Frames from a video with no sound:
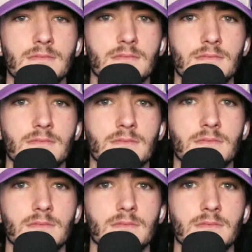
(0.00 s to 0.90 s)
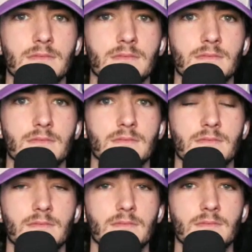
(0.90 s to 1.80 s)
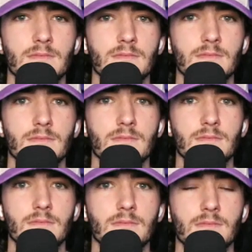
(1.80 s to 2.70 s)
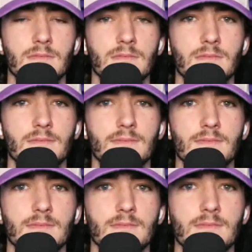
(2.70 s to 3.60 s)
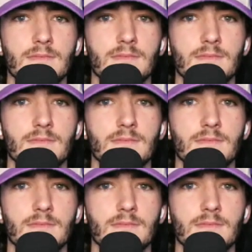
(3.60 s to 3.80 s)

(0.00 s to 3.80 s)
(silent)